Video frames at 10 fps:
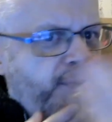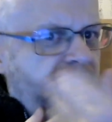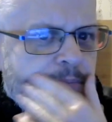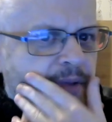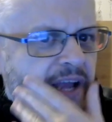Would
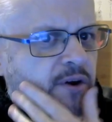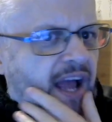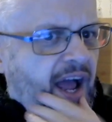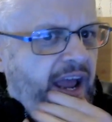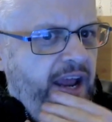it be
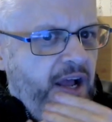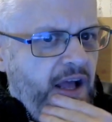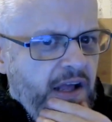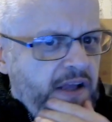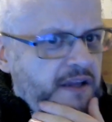okay?
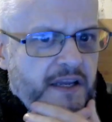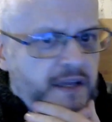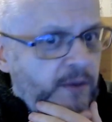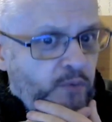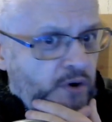
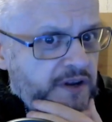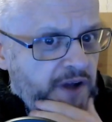It would?